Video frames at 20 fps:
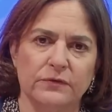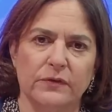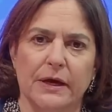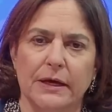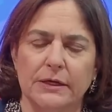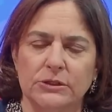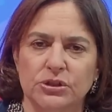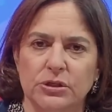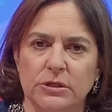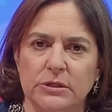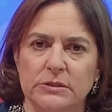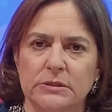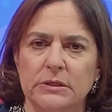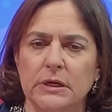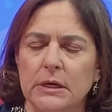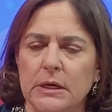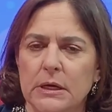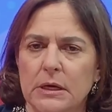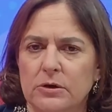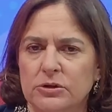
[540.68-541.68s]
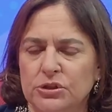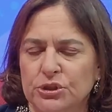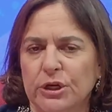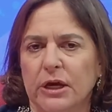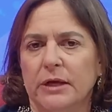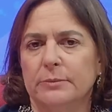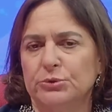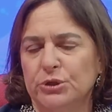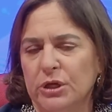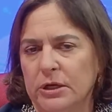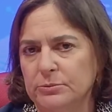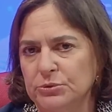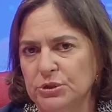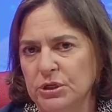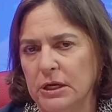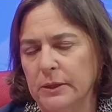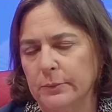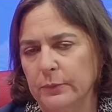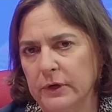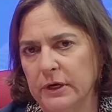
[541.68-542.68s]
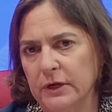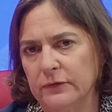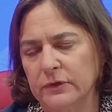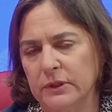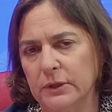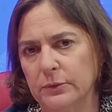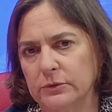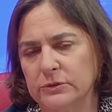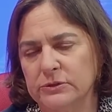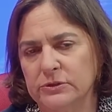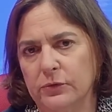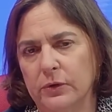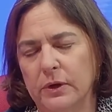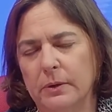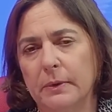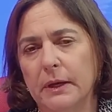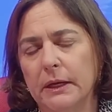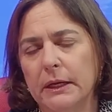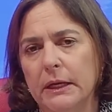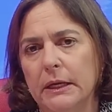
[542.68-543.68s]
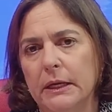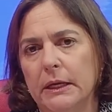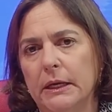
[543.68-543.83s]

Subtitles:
fascist, shame, shame, shame, whatever they were screaming.